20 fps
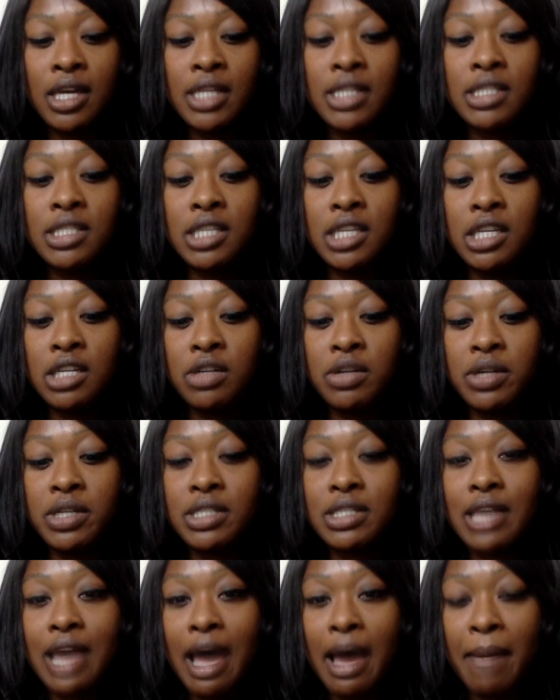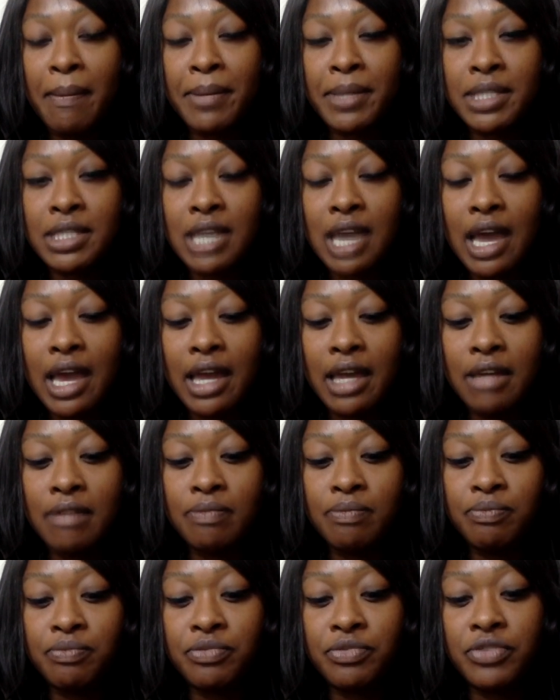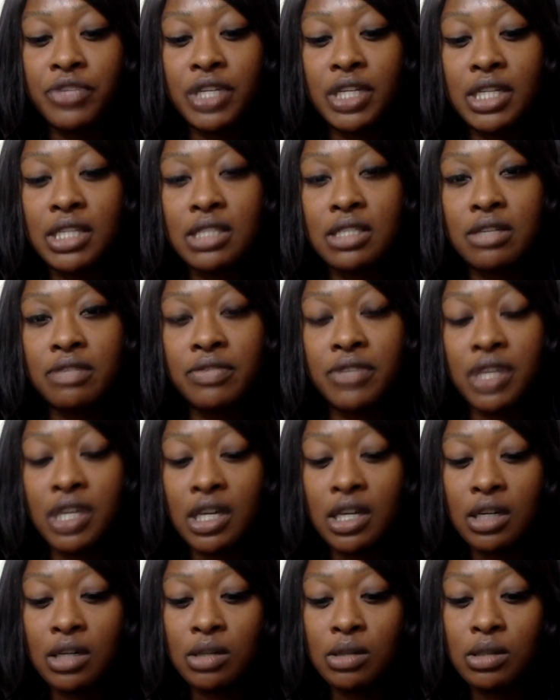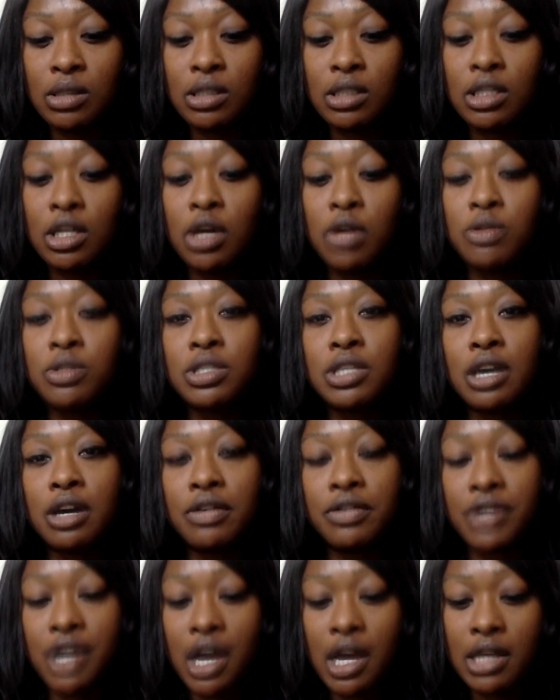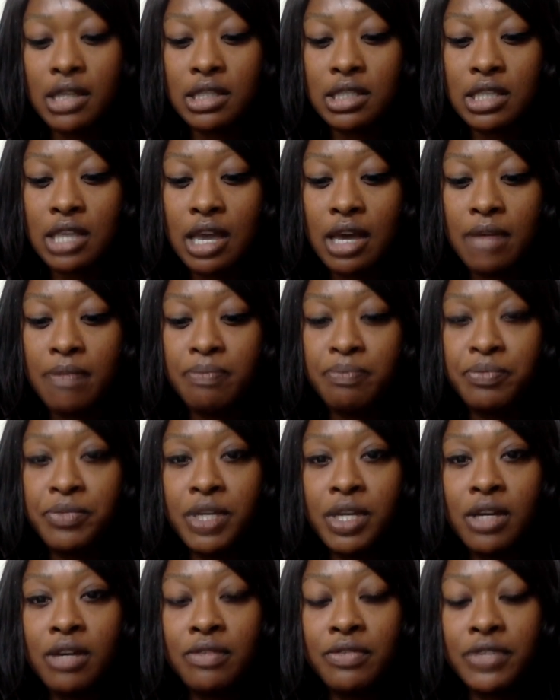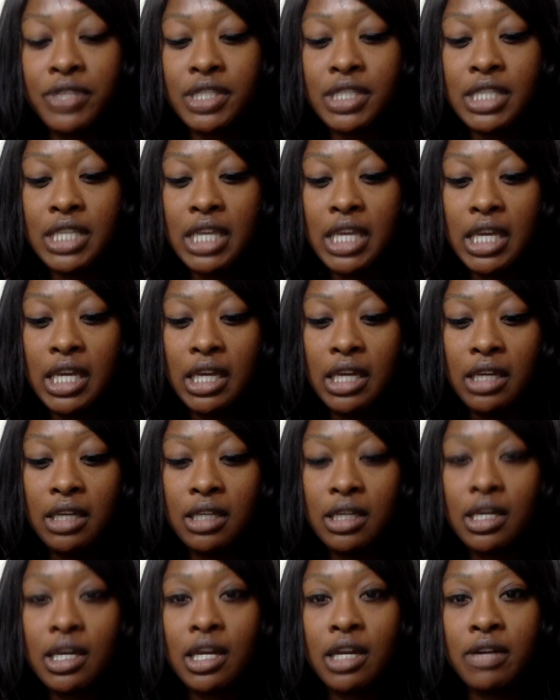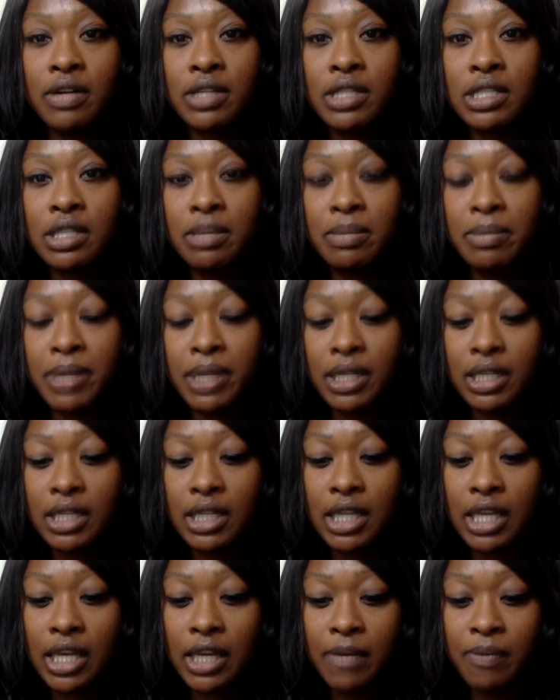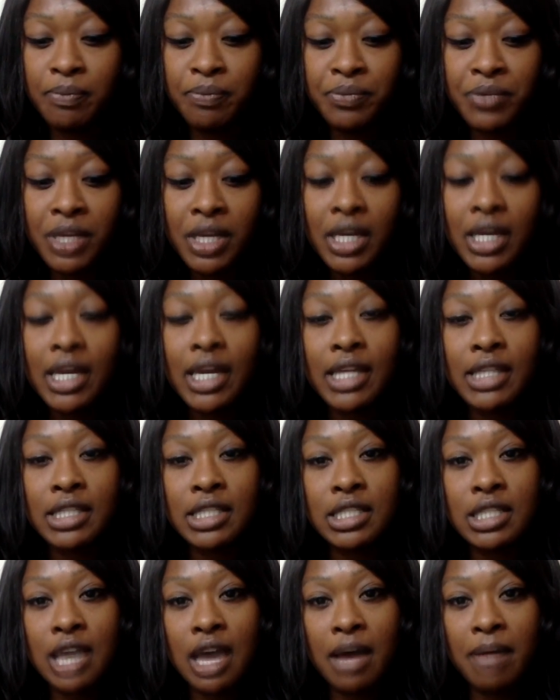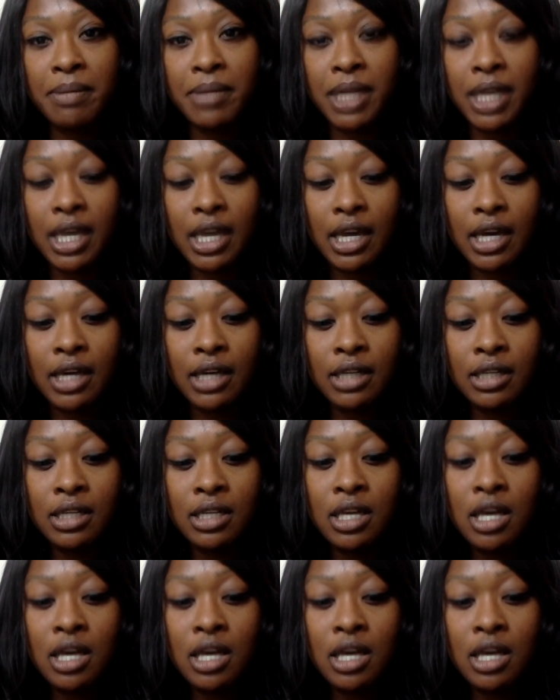decreased appetite, feelings of guilt, low self concept, fatigue, irritability, insomnia,